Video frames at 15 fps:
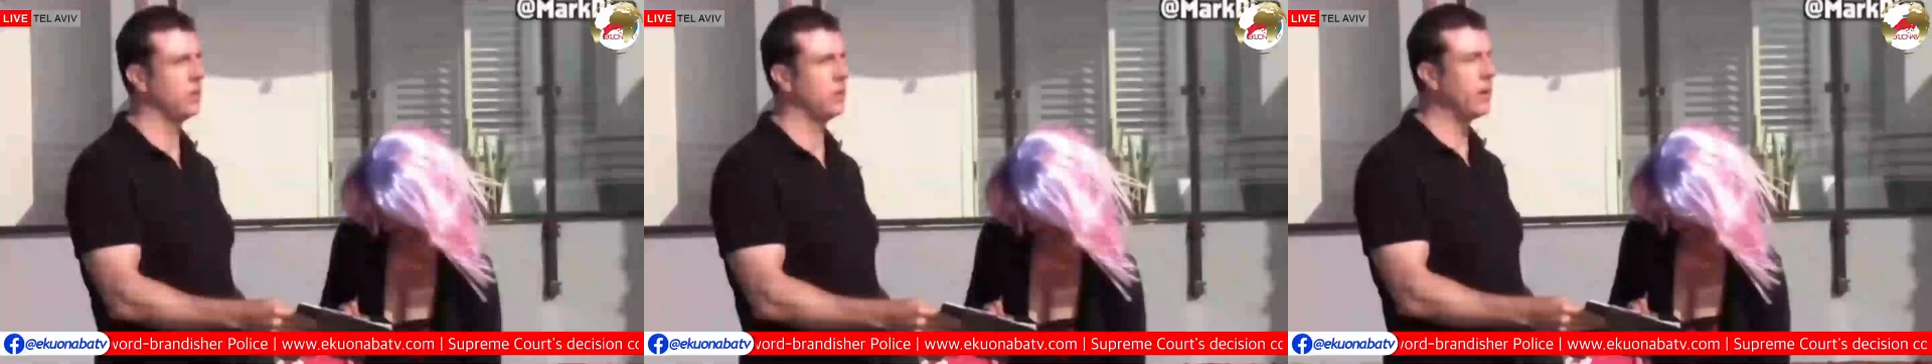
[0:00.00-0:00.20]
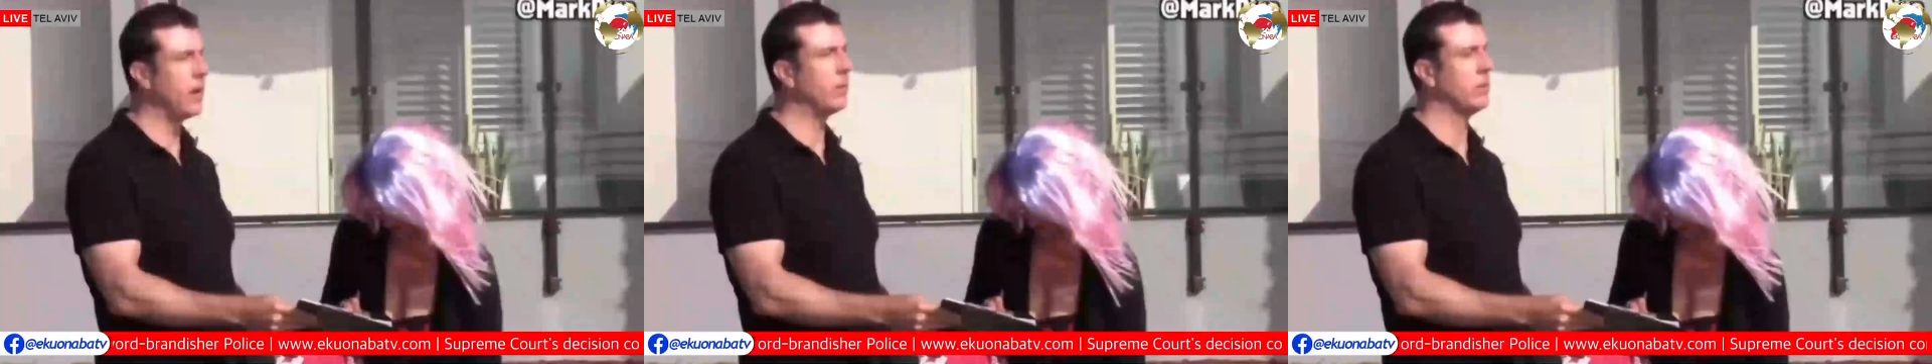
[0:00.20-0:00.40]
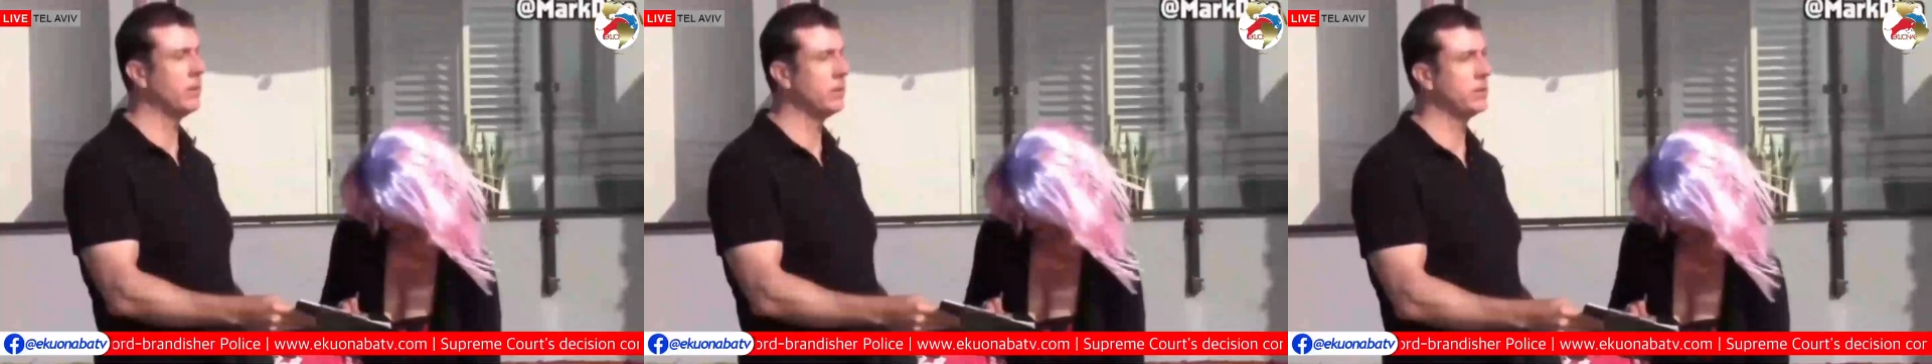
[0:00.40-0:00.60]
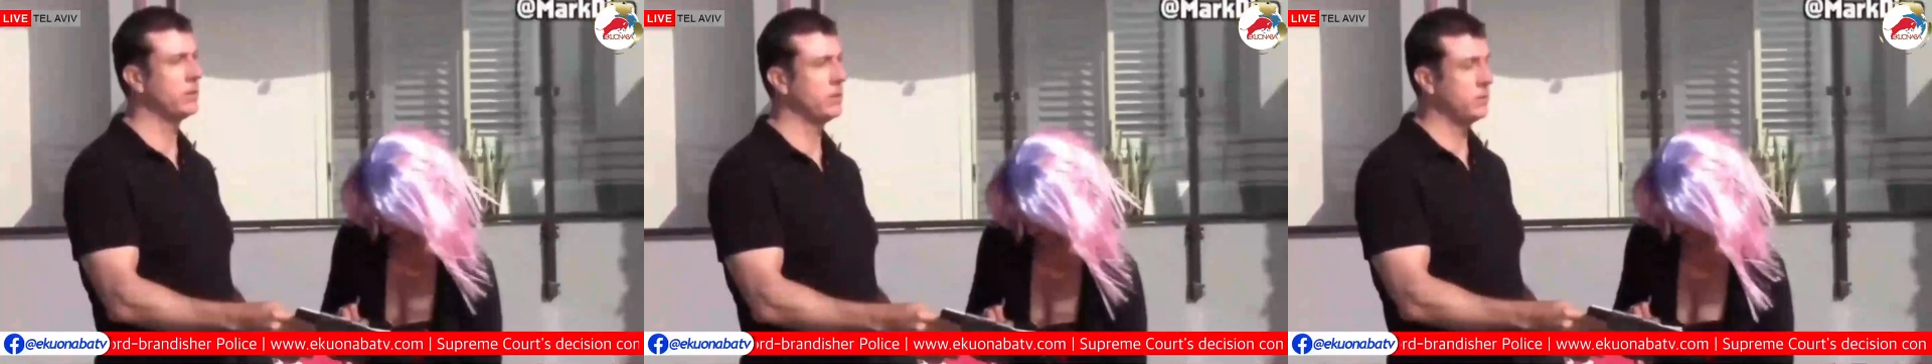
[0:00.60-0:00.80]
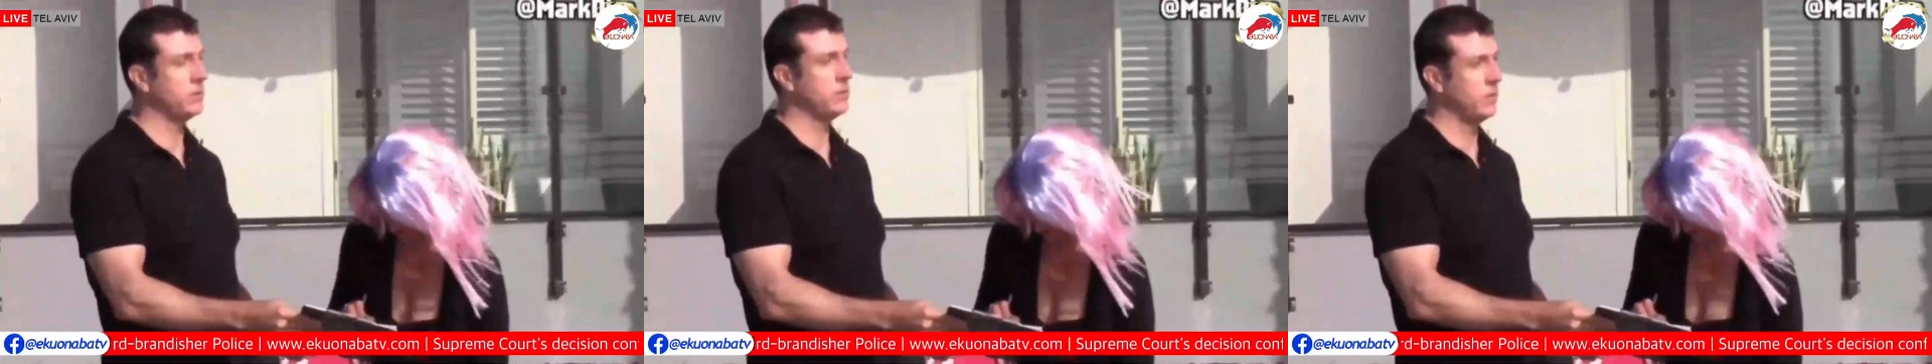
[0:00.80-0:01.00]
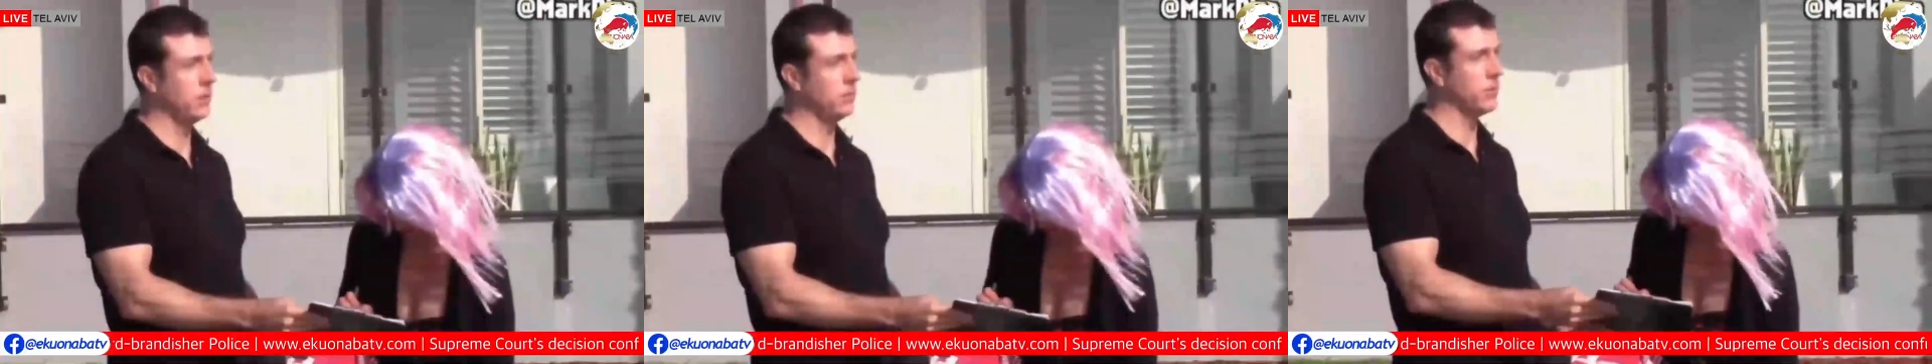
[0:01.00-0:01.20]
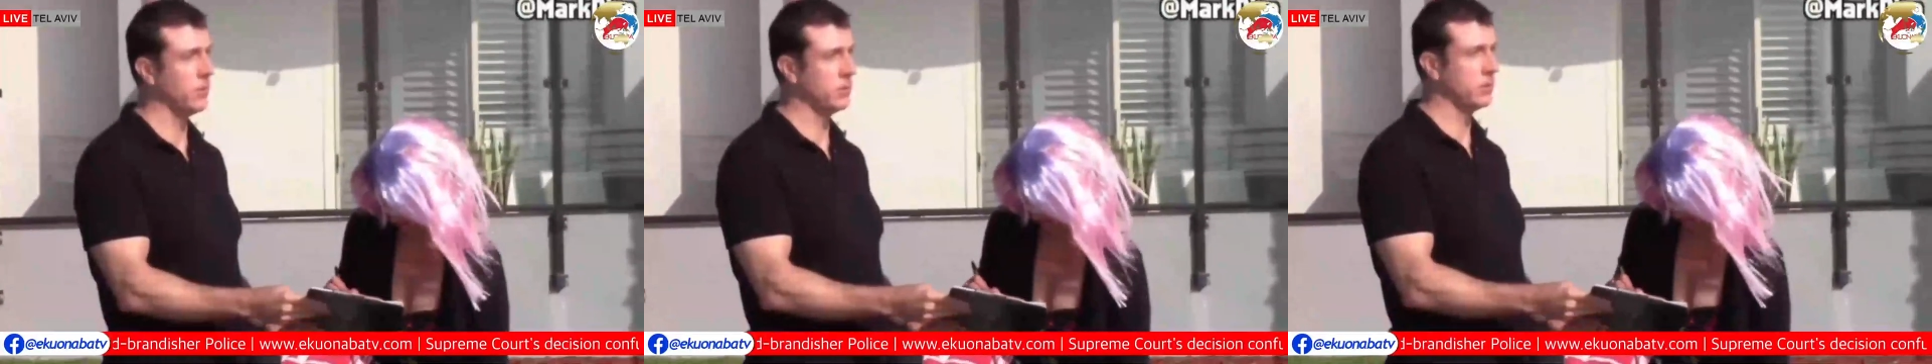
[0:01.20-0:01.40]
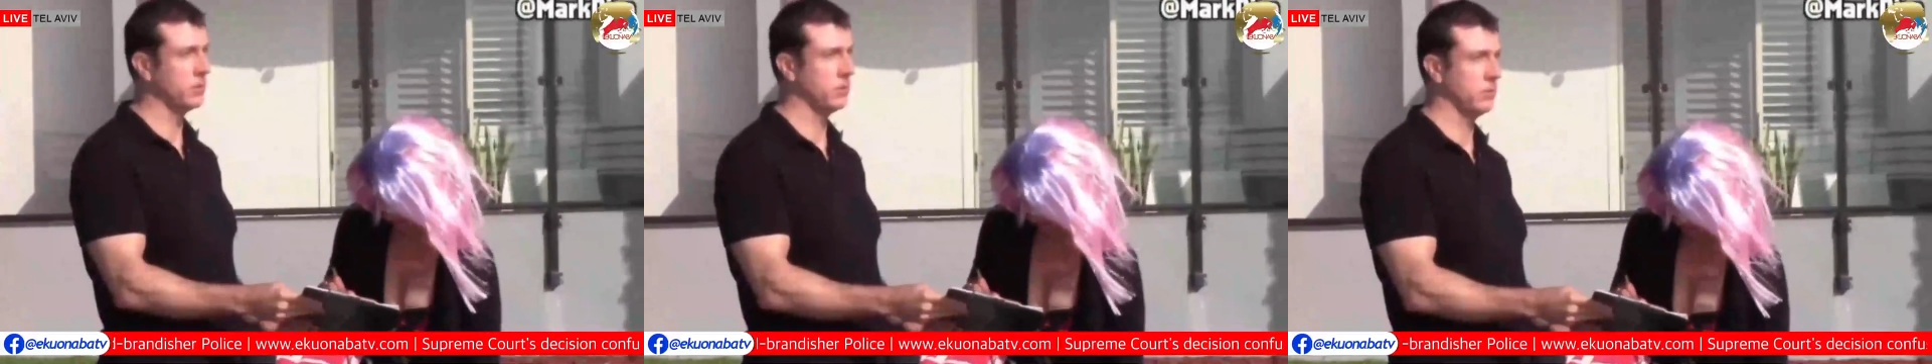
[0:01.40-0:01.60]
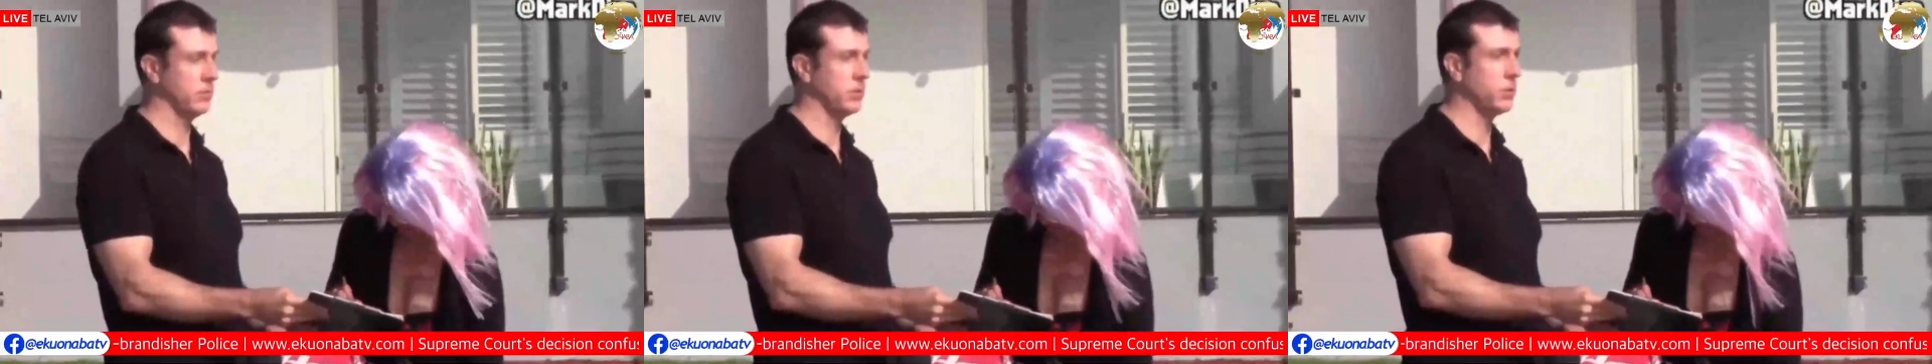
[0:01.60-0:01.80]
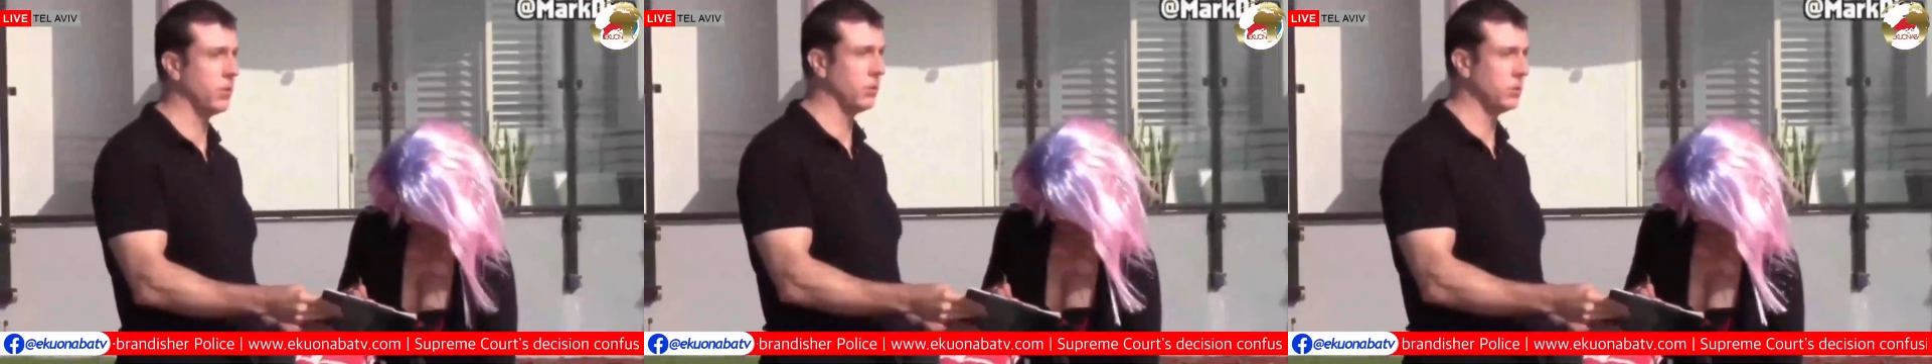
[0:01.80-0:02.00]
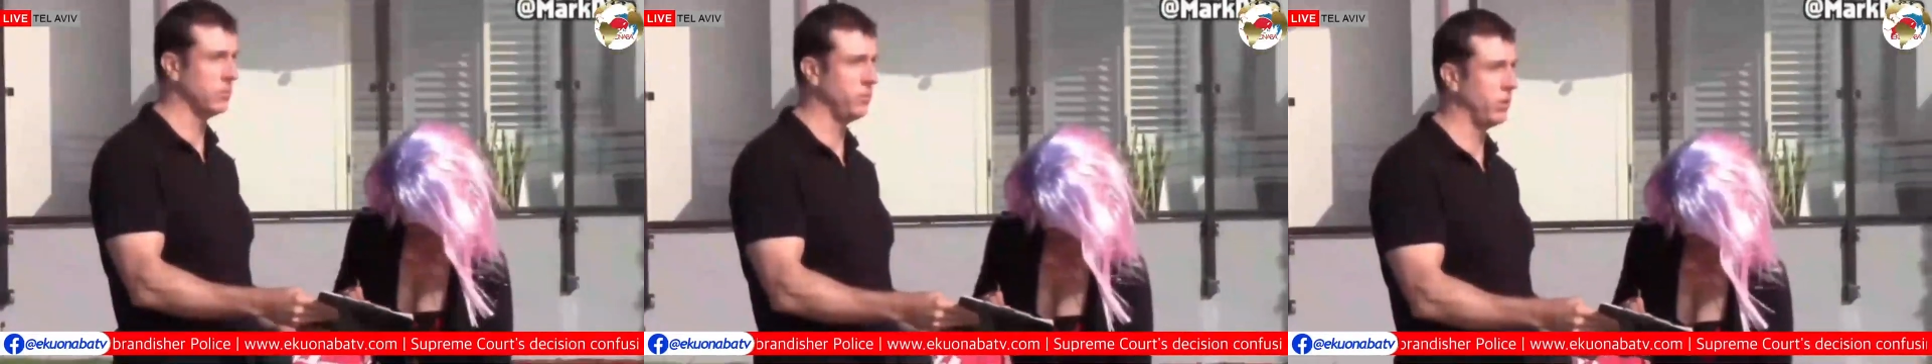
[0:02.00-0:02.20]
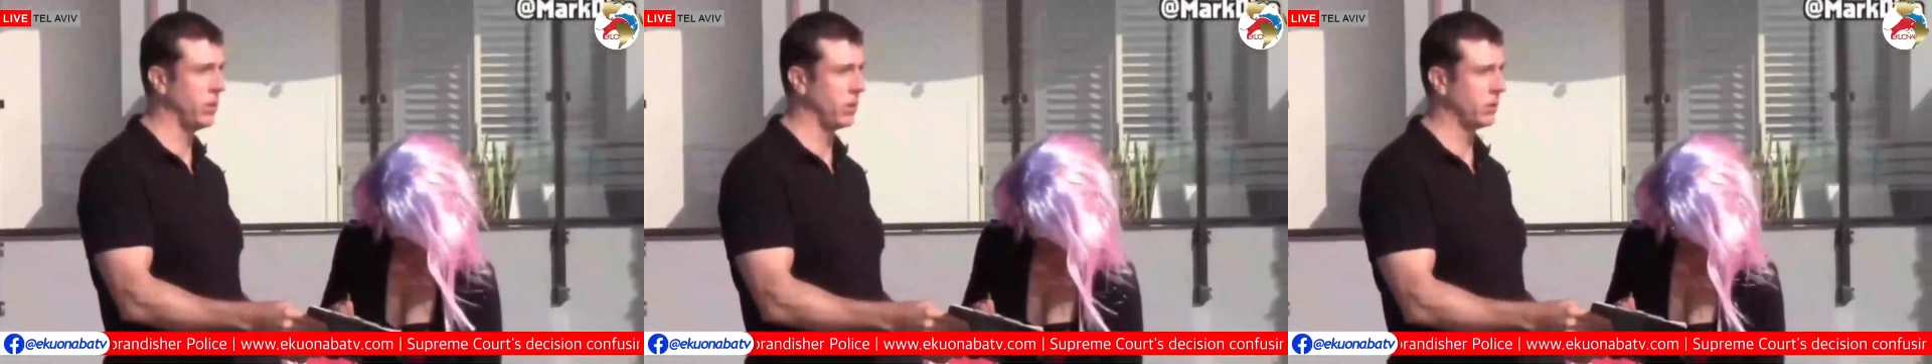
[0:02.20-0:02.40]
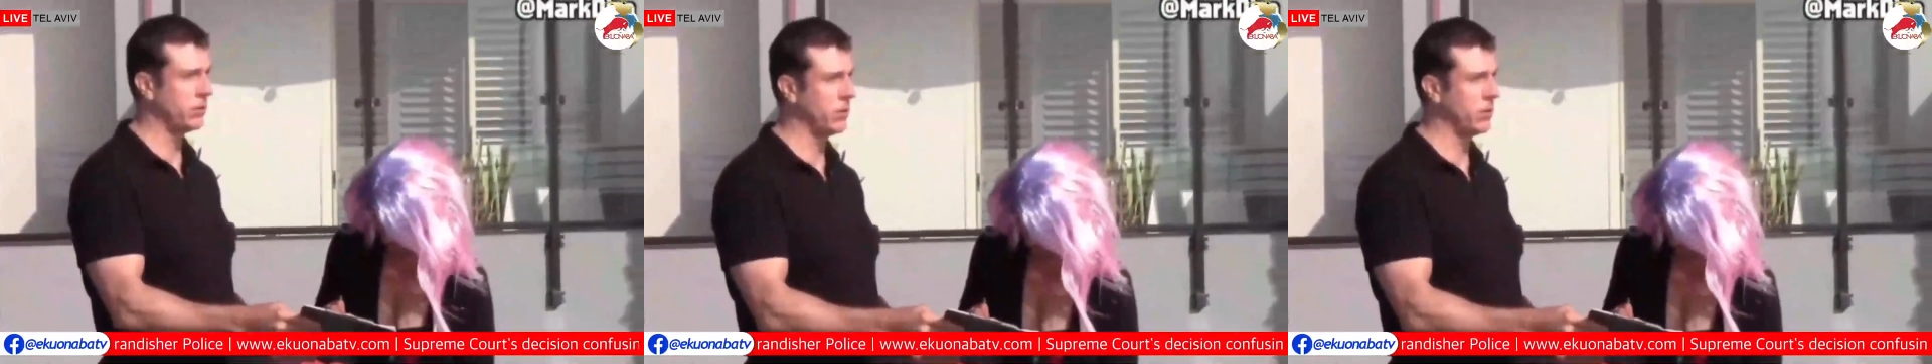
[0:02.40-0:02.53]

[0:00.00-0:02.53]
The Bible is the most sold book,